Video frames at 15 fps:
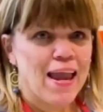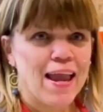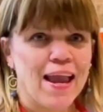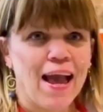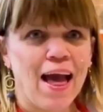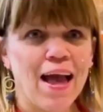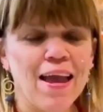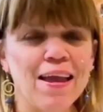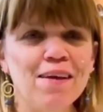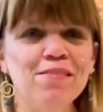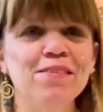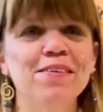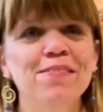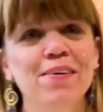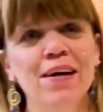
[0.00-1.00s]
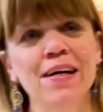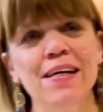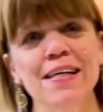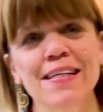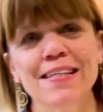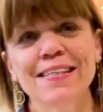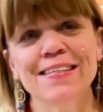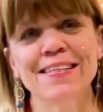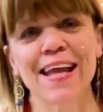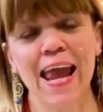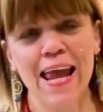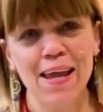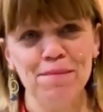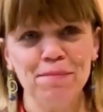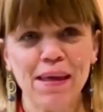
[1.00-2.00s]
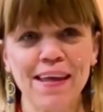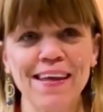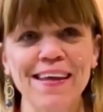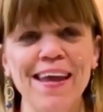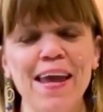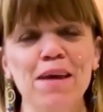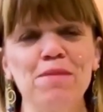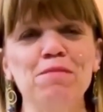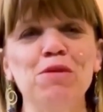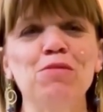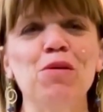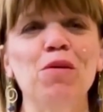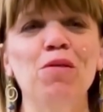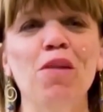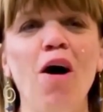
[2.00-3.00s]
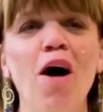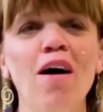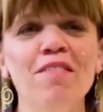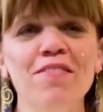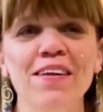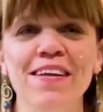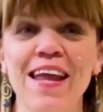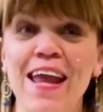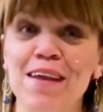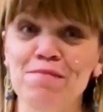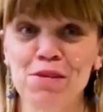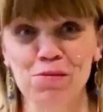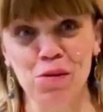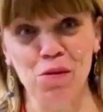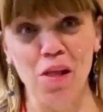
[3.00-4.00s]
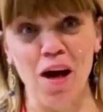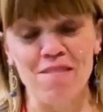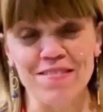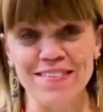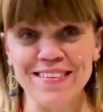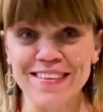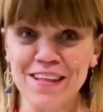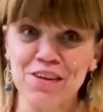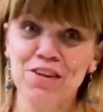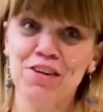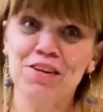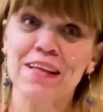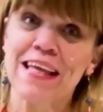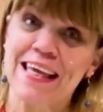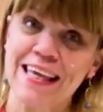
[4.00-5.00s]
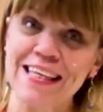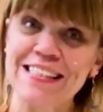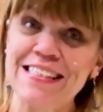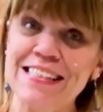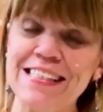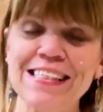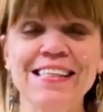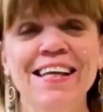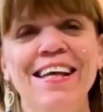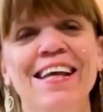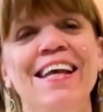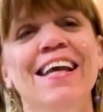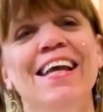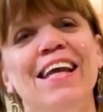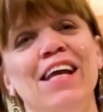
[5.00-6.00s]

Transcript: Rolla, for her part was shocked and emotional by proposal, and so happy as well.